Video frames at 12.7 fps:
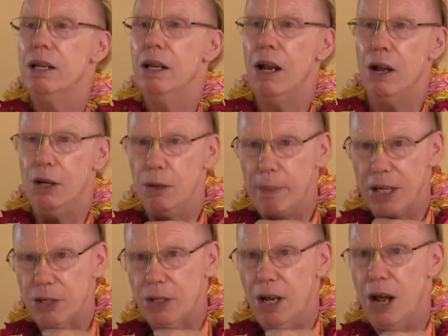you
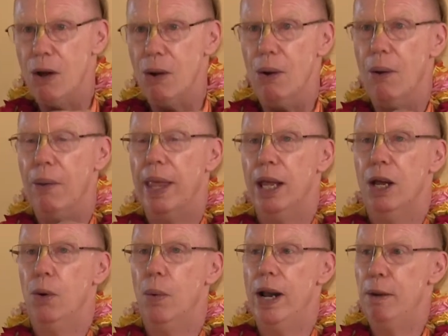must know,
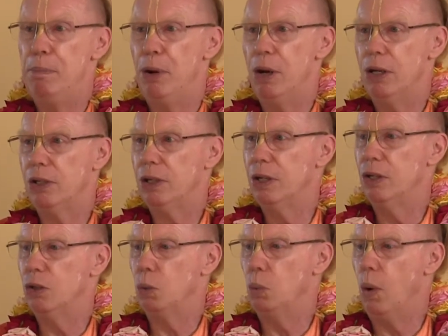when a
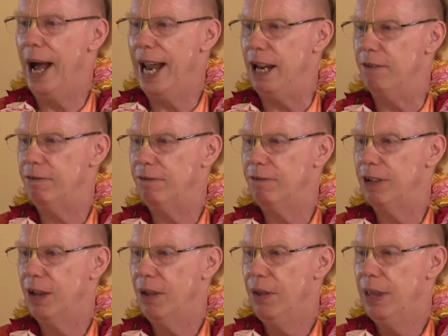person's wife
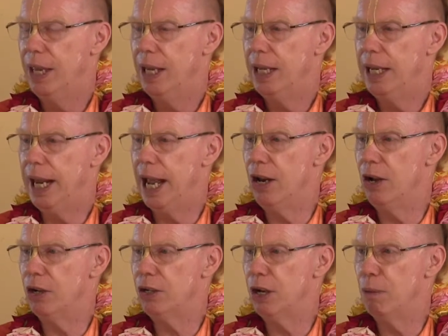
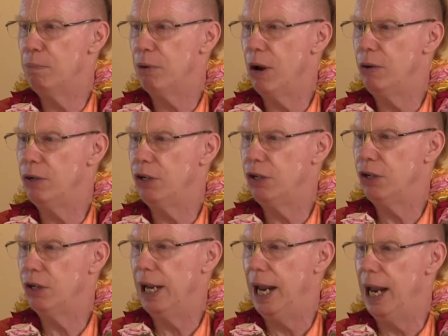cannot
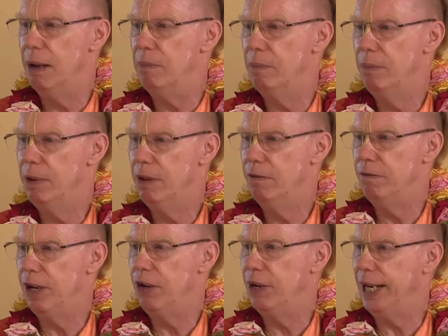approach him
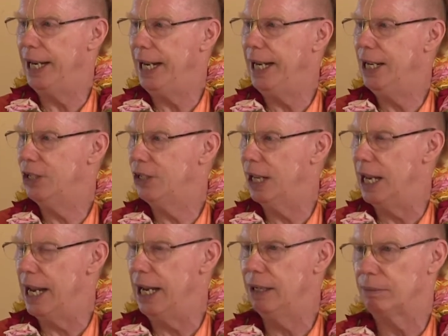very
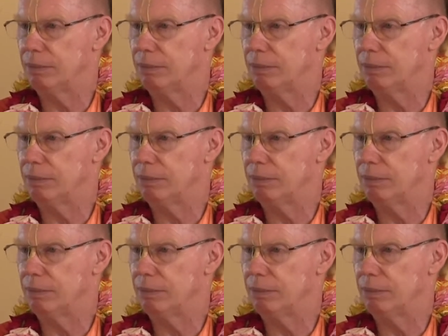easily,